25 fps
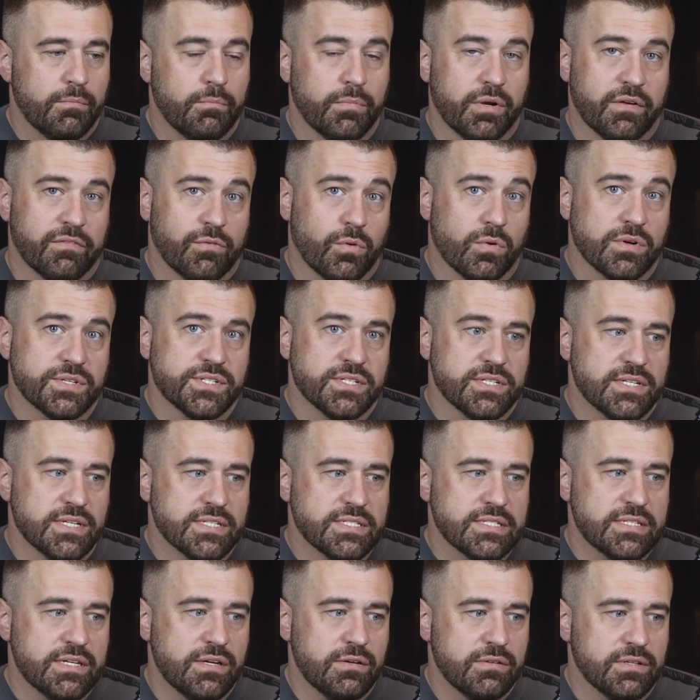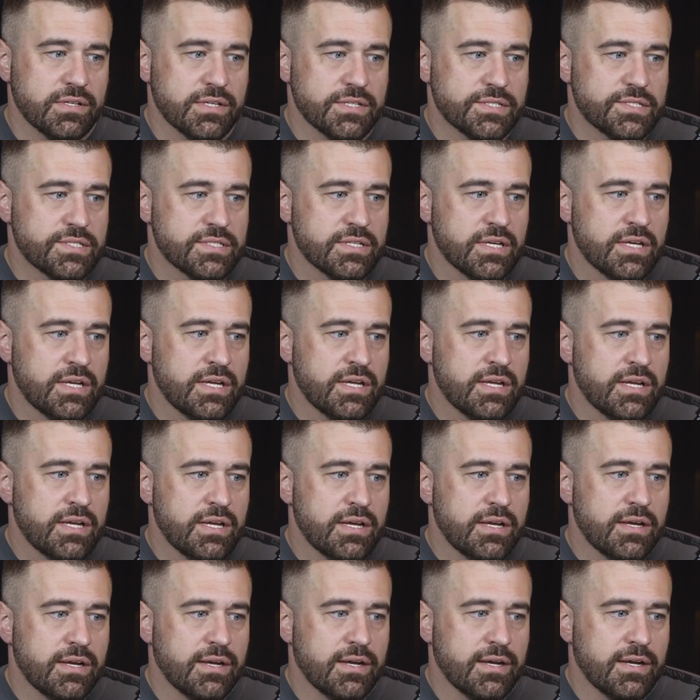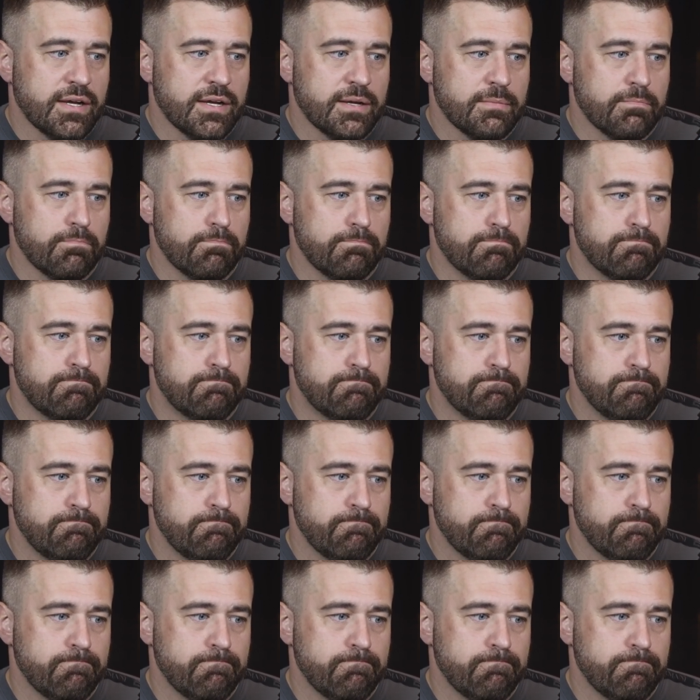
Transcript: But of course, it doesn't know this. Um,